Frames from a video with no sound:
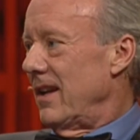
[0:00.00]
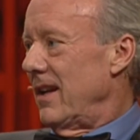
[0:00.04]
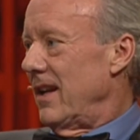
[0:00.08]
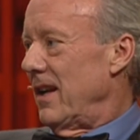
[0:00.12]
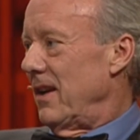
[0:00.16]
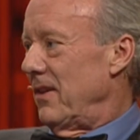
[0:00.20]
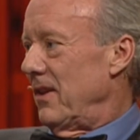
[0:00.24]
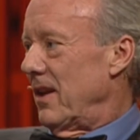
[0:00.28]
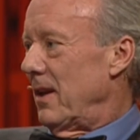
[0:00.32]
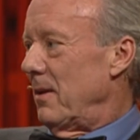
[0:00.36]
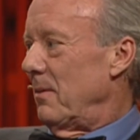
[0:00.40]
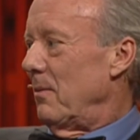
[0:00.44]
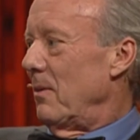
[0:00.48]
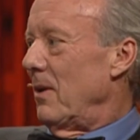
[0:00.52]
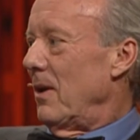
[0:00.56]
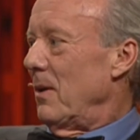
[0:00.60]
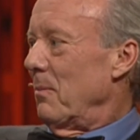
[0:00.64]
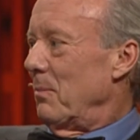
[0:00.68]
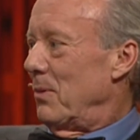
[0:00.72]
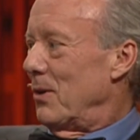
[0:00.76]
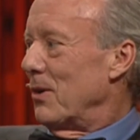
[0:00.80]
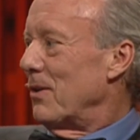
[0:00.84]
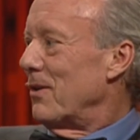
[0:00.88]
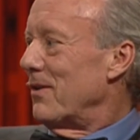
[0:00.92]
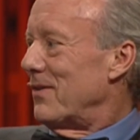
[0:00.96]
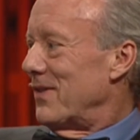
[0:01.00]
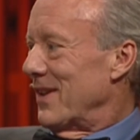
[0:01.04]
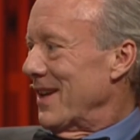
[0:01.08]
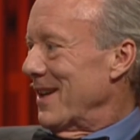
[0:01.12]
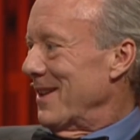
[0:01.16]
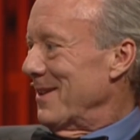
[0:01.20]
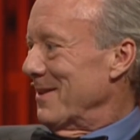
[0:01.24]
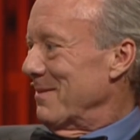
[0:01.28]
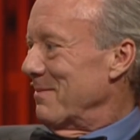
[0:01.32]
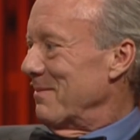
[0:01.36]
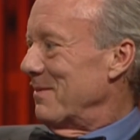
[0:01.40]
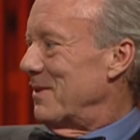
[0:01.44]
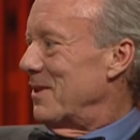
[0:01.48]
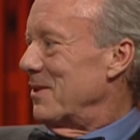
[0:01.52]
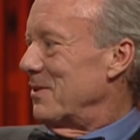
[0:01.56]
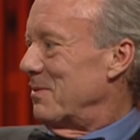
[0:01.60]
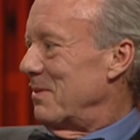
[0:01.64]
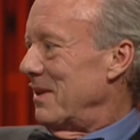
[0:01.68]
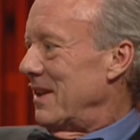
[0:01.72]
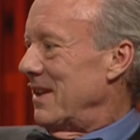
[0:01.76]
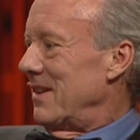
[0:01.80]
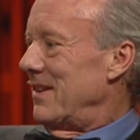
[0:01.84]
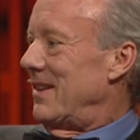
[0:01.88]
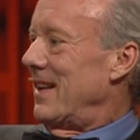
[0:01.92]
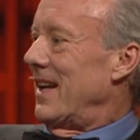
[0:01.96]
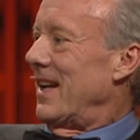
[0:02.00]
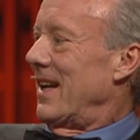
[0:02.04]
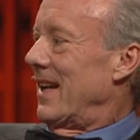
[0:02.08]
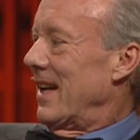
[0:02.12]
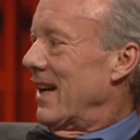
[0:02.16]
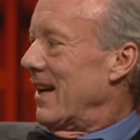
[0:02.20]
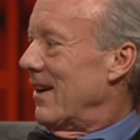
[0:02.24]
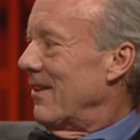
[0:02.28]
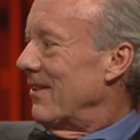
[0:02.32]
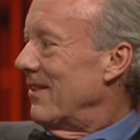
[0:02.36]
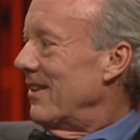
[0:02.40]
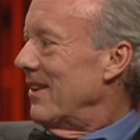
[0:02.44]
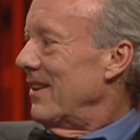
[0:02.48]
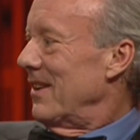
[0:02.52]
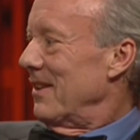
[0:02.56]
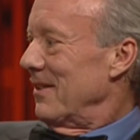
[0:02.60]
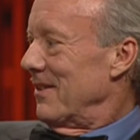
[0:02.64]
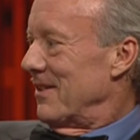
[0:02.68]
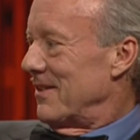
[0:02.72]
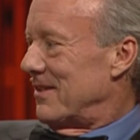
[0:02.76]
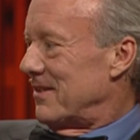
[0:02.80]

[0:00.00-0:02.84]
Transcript: and then purify them, because we can take out the